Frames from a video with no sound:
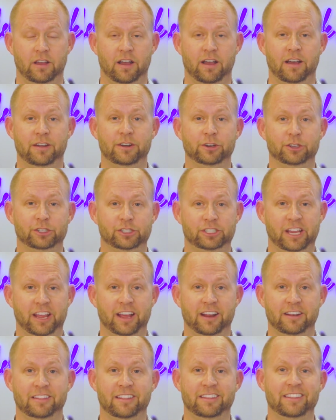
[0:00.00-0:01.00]

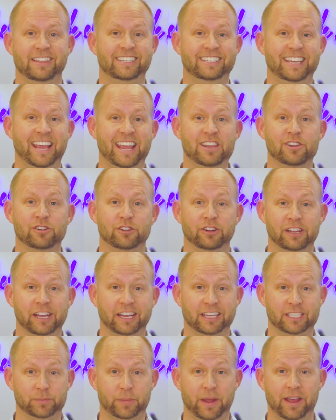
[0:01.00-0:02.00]
Understand that the day your
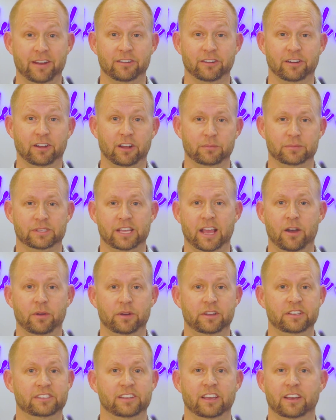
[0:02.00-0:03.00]
expander comes out
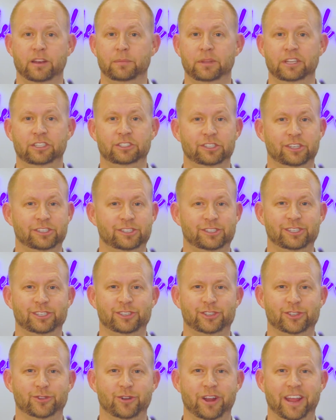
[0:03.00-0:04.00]
is going to be just as
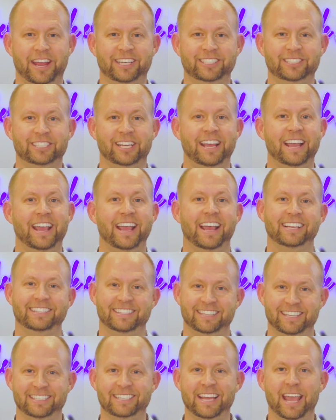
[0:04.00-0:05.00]
strange as
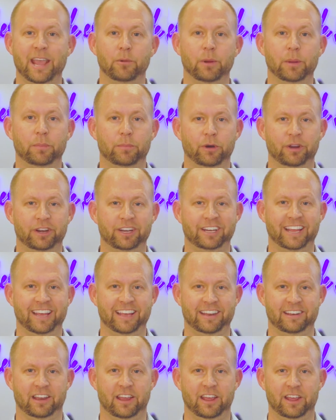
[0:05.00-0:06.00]
the day we put it
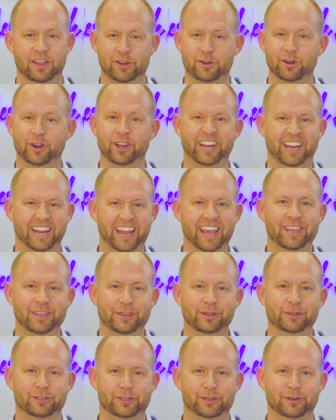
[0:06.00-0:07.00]
in. You're going to get
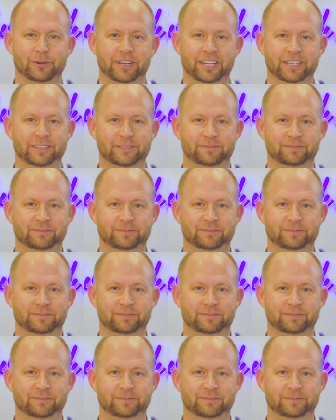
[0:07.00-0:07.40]
used to it.